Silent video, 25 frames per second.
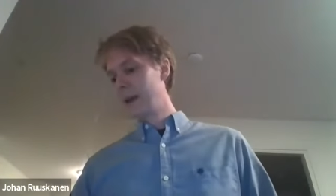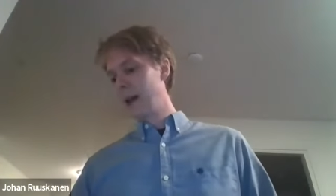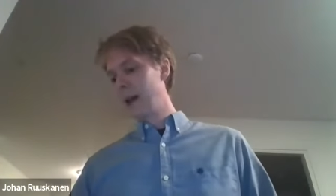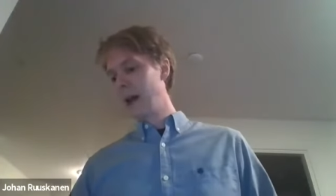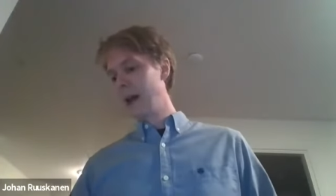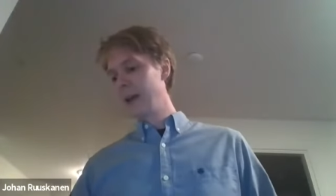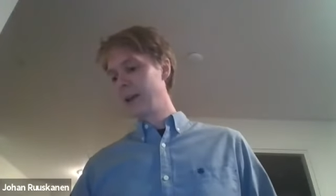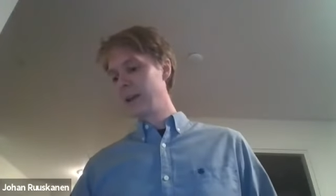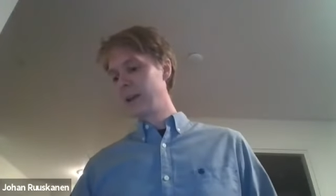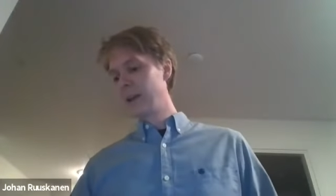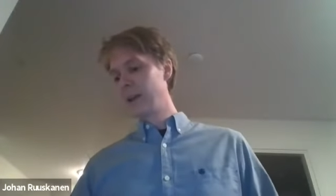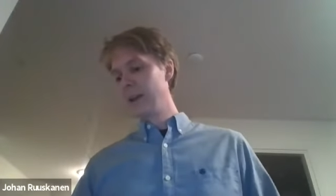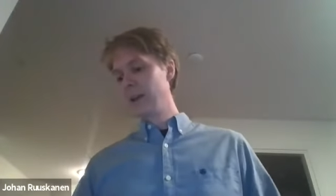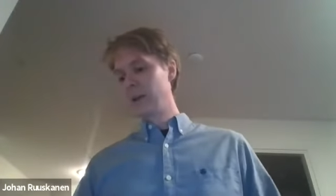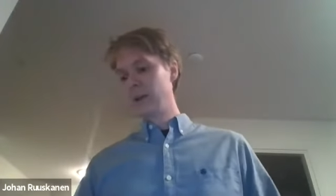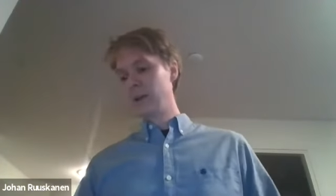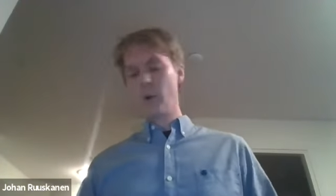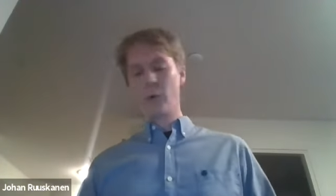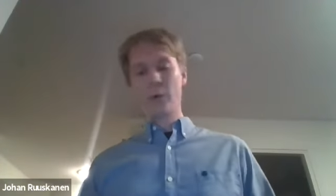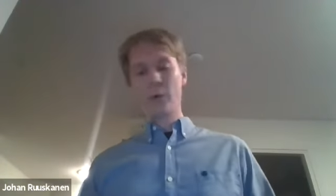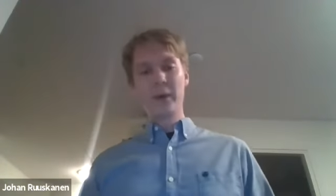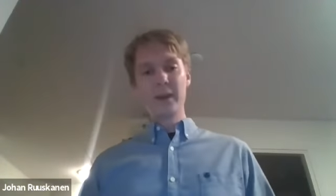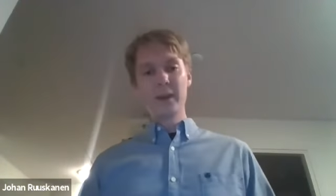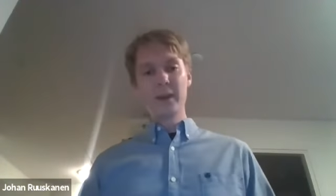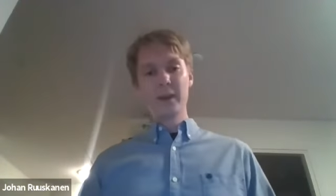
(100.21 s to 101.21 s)
And in
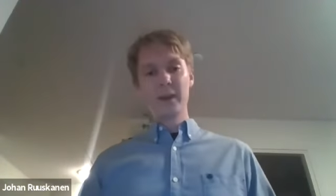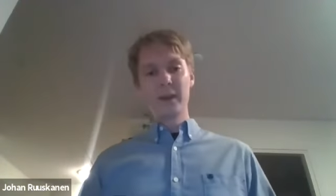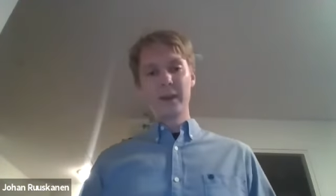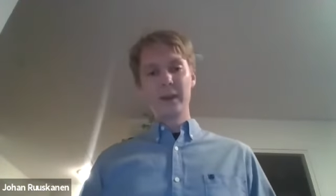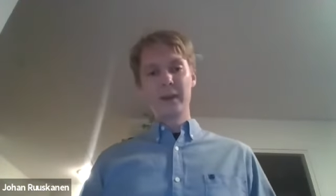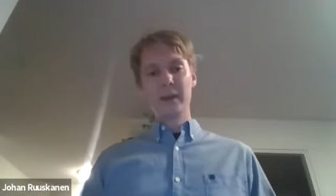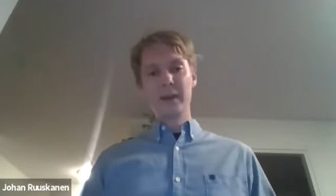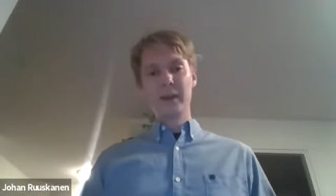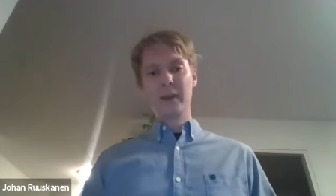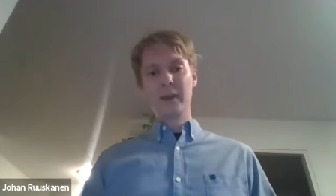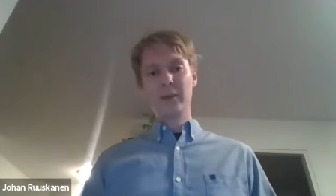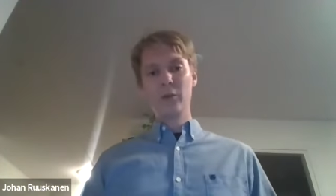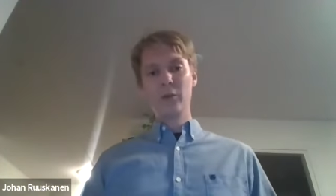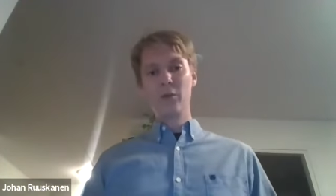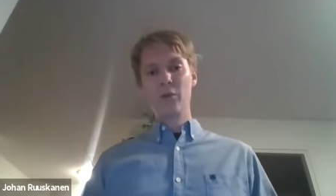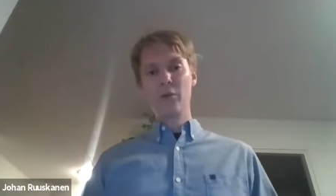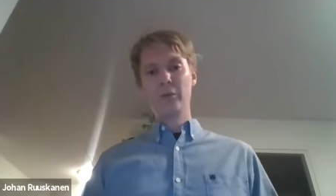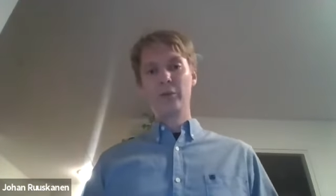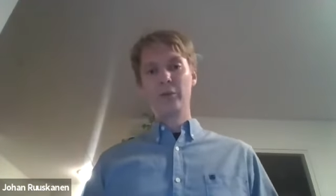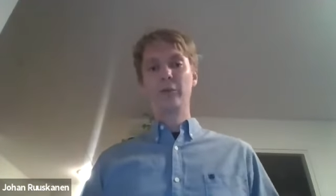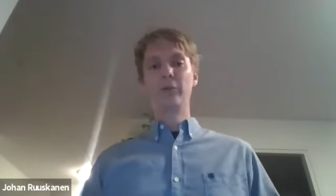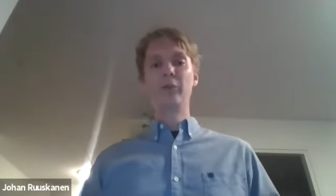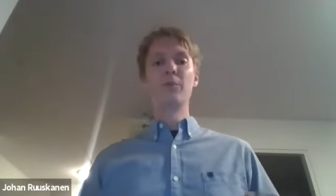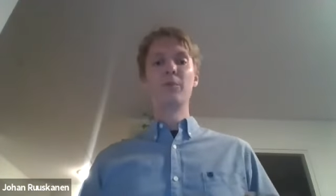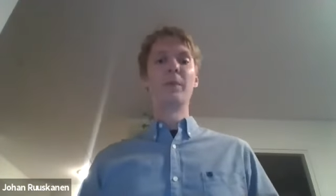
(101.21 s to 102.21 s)
cloning, you
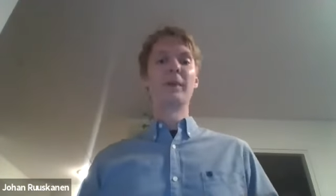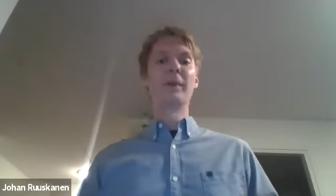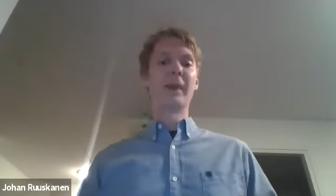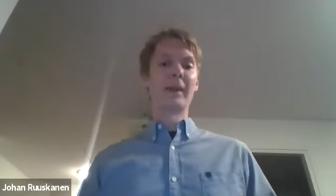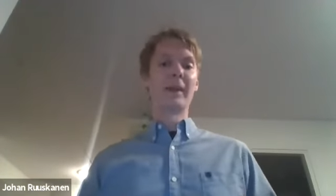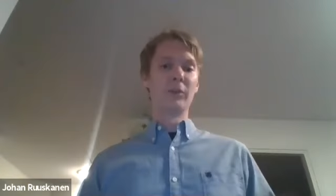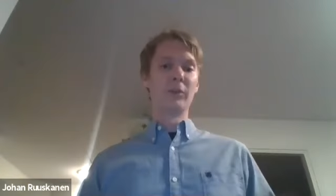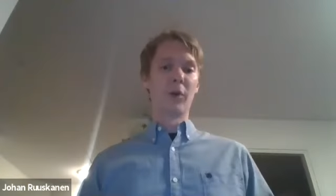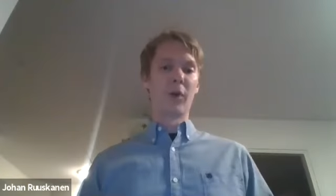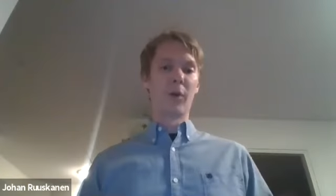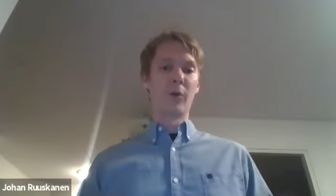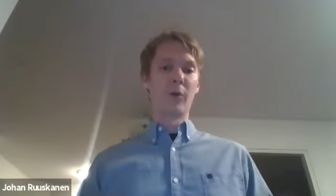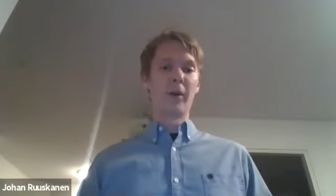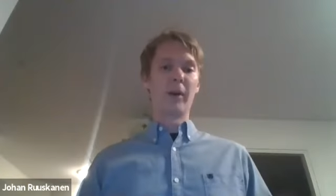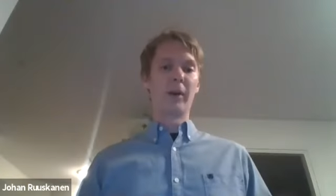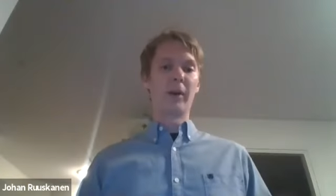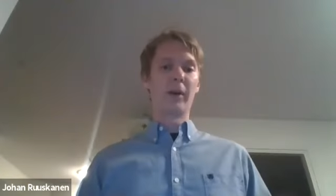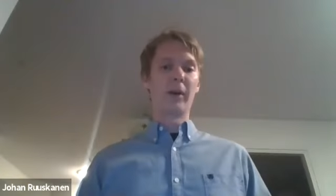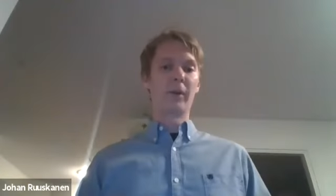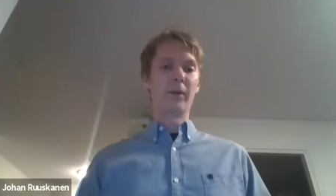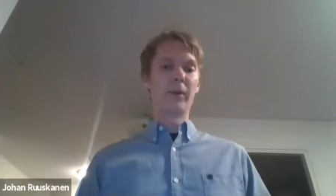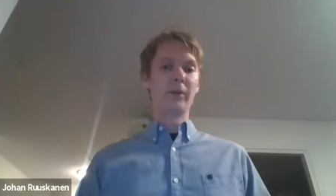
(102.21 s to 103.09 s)
duplicate your